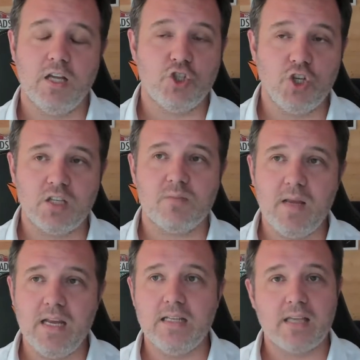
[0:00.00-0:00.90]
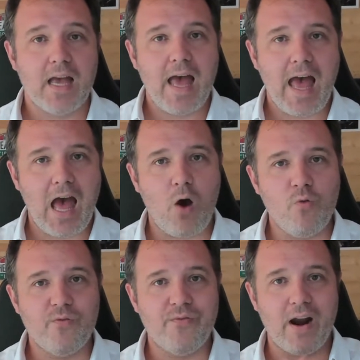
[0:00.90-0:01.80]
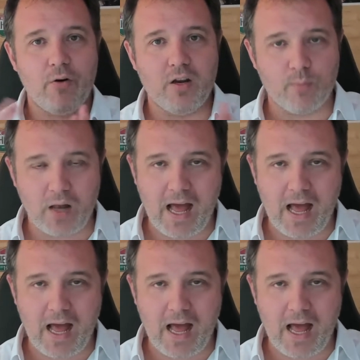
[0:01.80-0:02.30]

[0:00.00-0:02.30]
It just means how variable,